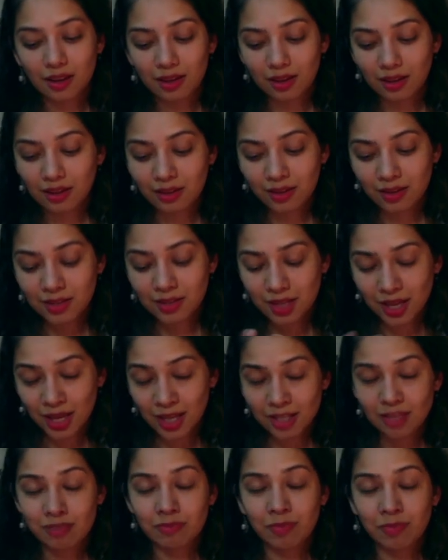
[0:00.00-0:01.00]
this
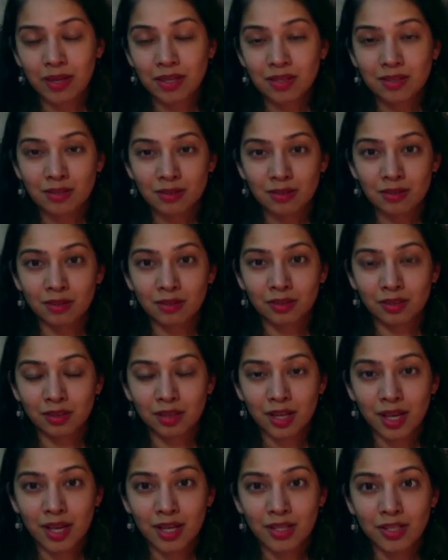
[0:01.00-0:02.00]
Ace of Pentacles,
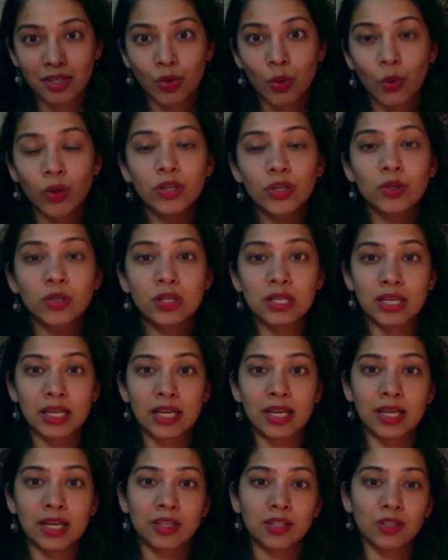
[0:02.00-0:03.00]
it's going to
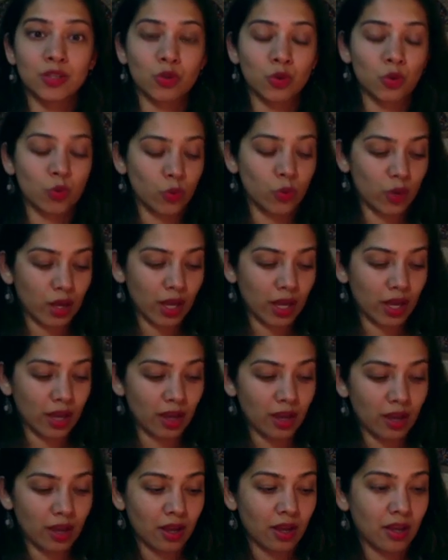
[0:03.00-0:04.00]
lead to
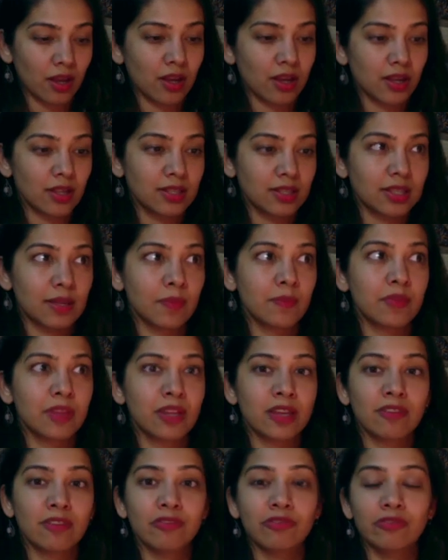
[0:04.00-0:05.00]

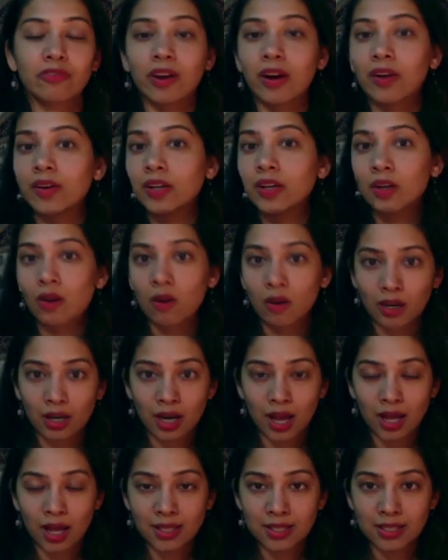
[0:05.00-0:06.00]
something very
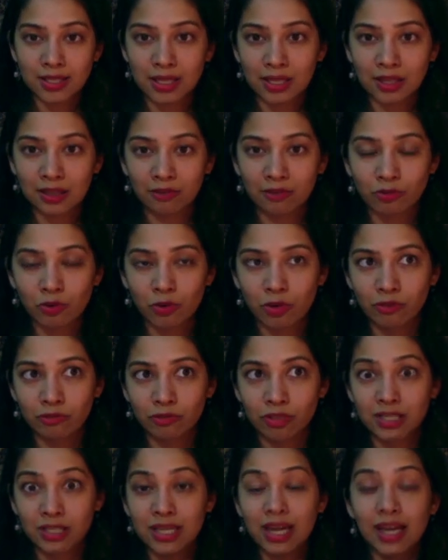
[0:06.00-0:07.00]
long-lasting for
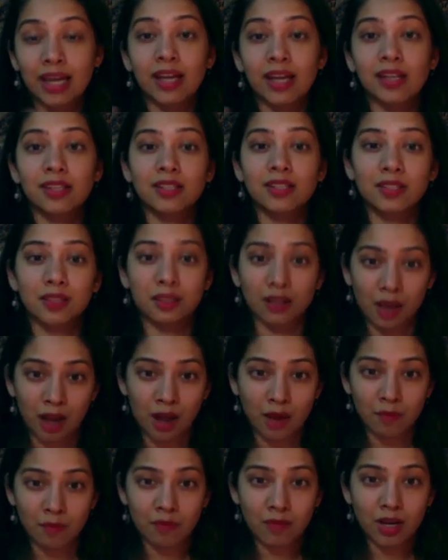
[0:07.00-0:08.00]
decades to
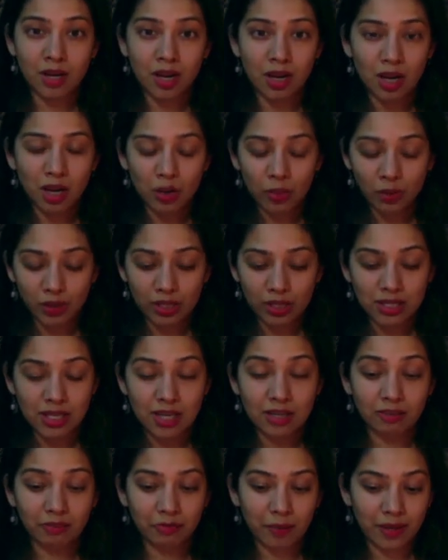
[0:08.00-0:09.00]
come with the 10
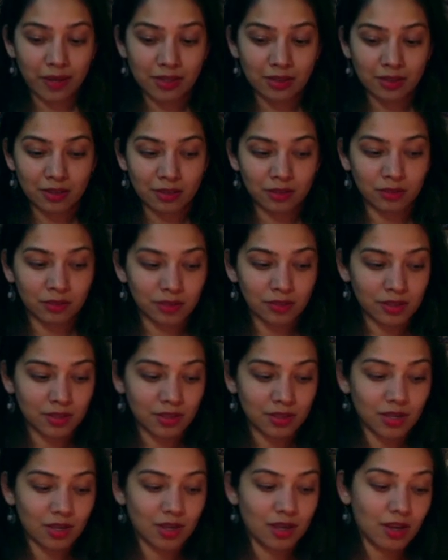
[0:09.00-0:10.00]
of
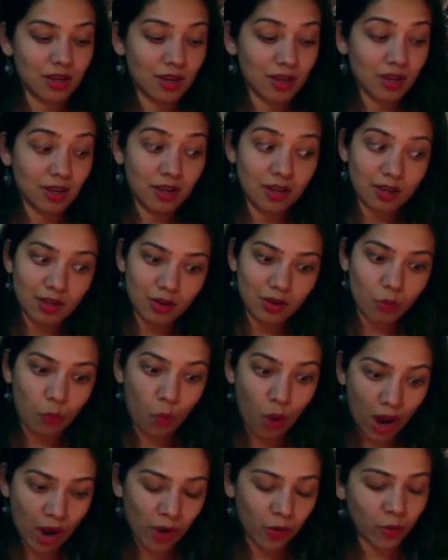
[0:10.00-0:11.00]
Pentacles.
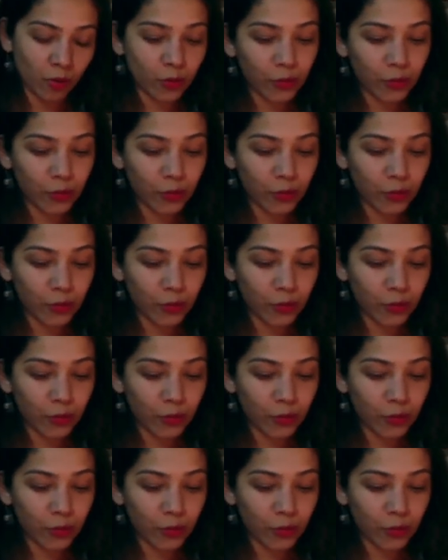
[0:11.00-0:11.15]
Wow.